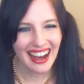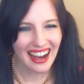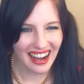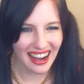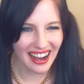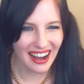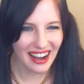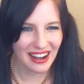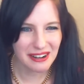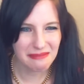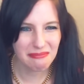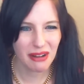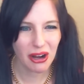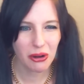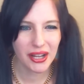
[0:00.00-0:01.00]

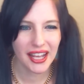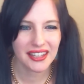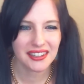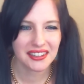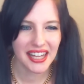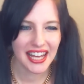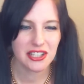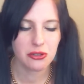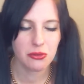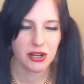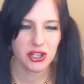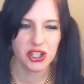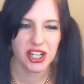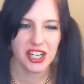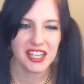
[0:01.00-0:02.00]
Okay, last
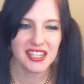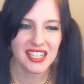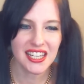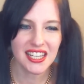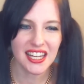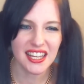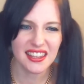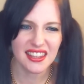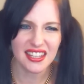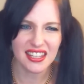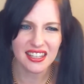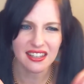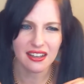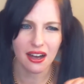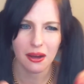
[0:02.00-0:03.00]
question in
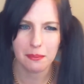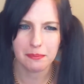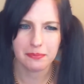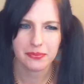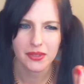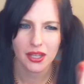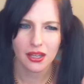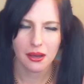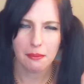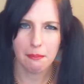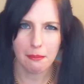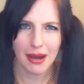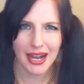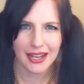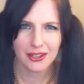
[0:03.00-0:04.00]
the
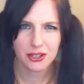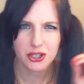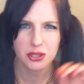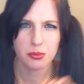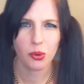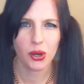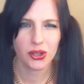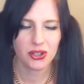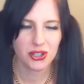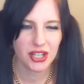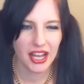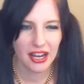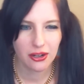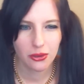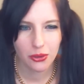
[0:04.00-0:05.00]
minor spoilers
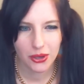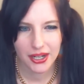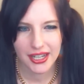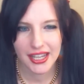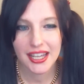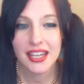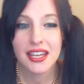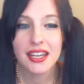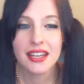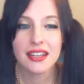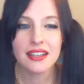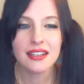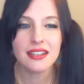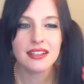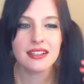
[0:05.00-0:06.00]
category
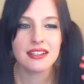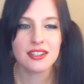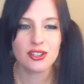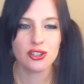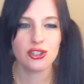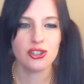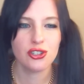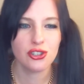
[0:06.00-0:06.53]
is